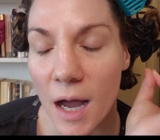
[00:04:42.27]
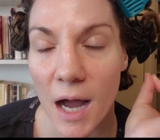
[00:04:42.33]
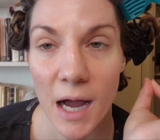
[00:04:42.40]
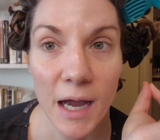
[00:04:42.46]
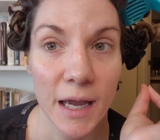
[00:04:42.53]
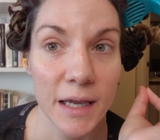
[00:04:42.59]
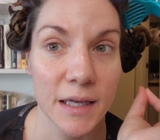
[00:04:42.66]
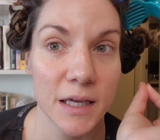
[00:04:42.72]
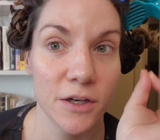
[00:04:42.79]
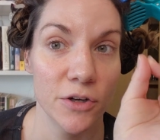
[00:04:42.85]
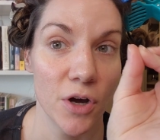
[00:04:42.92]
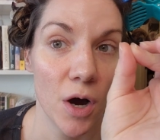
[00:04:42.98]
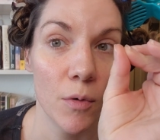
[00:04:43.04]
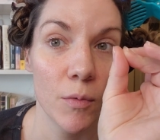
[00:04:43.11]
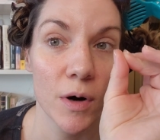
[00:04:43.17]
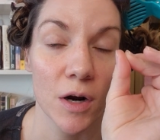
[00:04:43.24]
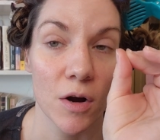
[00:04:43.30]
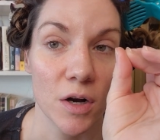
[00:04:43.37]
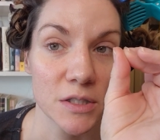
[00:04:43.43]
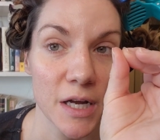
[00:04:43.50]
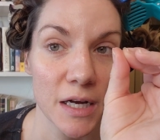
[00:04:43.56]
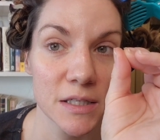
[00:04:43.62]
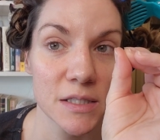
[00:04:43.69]
I cannot wear
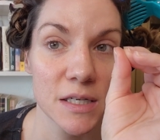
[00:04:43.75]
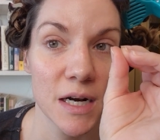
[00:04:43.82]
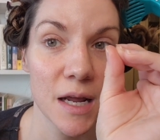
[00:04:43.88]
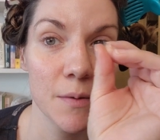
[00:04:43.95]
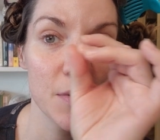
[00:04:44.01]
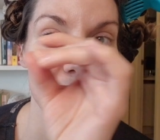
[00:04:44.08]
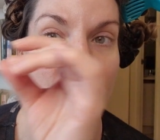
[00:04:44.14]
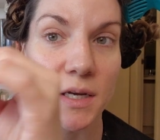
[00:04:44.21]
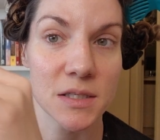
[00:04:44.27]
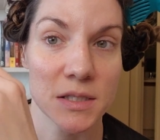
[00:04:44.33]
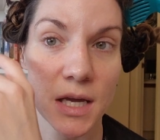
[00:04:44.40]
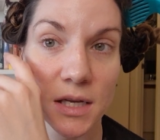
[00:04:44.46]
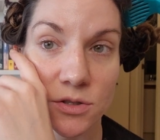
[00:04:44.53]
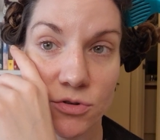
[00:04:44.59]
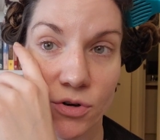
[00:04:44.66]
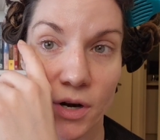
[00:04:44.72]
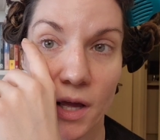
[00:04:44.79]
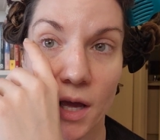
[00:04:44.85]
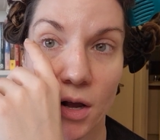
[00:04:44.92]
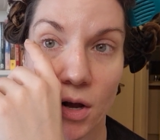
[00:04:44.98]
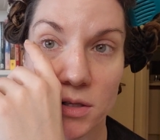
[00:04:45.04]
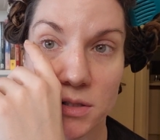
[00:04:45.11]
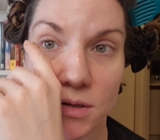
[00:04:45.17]
contacts today because
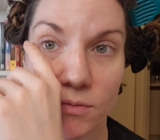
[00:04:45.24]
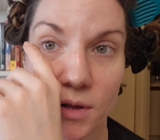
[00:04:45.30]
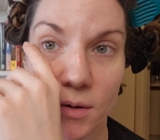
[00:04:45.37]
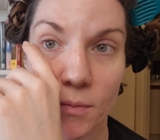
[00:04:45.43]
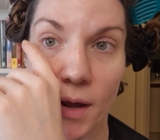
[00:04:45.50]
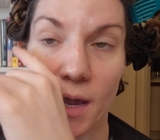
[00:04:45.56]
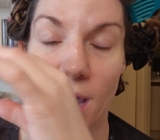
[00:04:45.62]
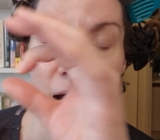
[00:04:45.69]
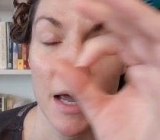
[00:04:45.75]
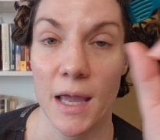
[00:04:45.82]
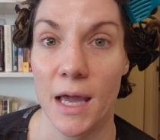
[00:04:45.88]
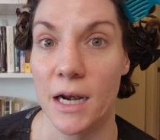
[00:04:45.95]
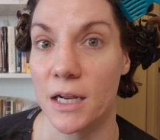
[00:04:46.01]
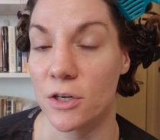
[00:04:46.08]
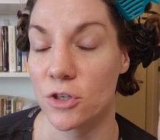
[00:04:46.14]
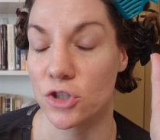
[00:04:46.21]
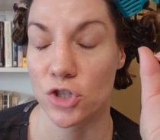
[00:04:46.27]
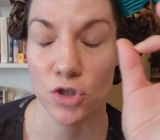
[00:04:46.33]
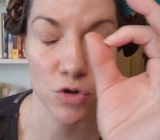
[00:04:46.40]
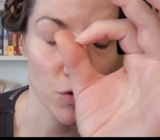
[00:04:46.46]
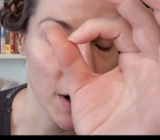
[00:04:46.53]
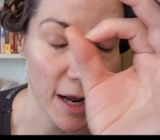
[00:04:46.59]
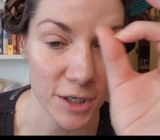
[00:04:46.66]
yesterday I got something in my eye and it
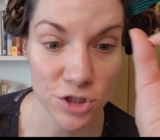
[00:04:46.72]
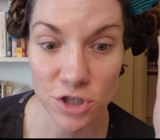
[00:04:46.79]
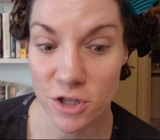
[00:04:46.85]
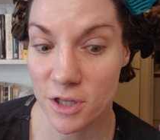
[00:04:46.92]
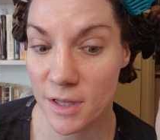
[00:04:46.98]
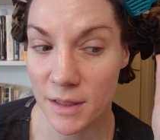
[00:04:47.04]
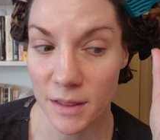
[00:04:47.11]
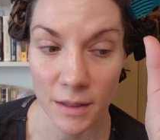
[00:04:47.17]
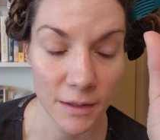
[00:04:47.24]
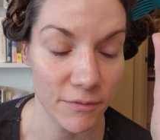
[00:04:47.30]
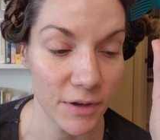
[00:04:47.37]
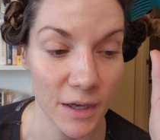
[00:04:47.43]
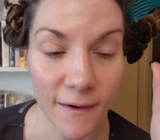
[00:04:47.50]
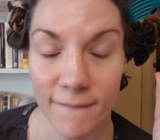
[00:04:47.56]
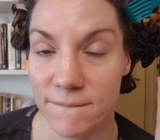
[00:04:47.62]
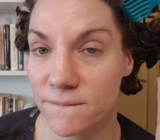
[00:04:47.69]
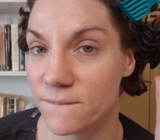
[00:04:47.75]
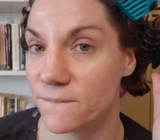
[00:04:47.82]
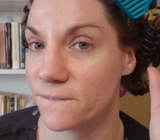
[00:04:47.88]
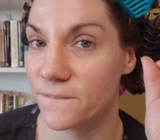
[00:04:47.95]
scratched the living